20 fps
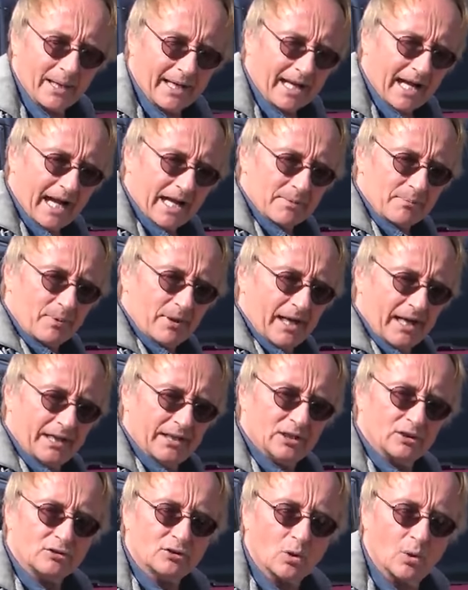We got a
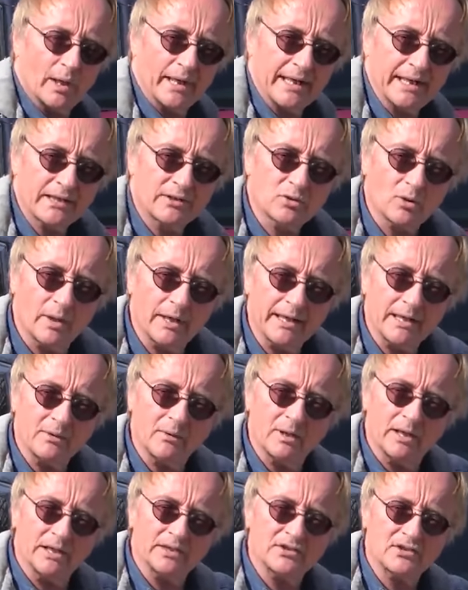brand new twenty
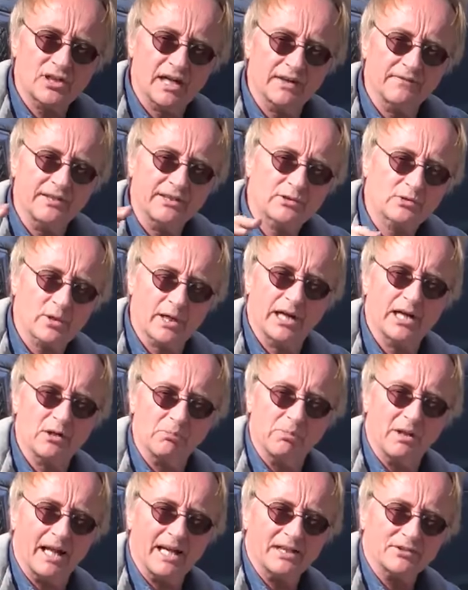twenty-one Chevy
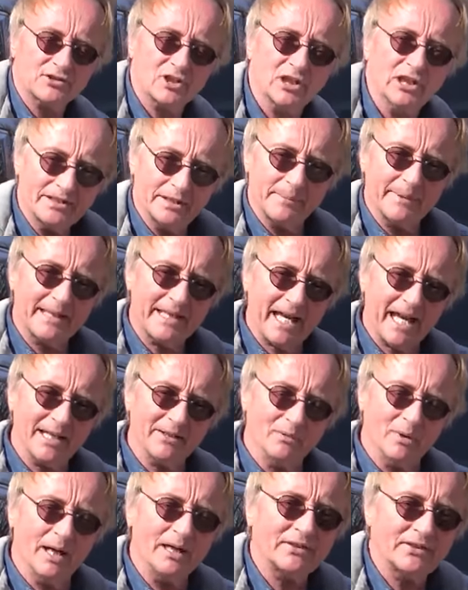Trailblazer. To
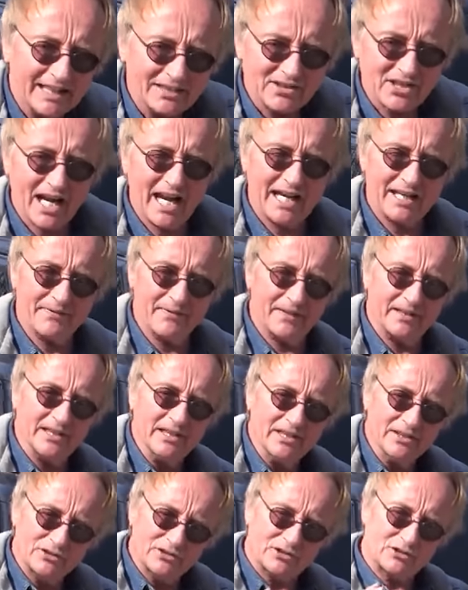begin with, it's kind of
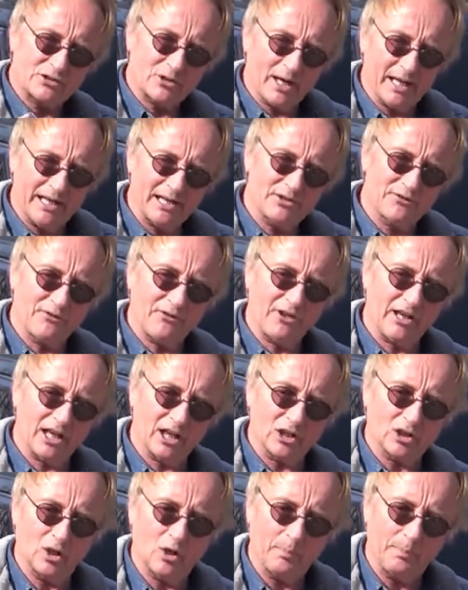a strange
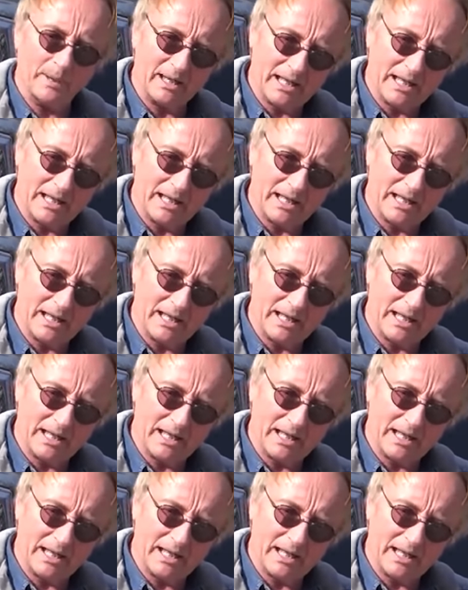vehicle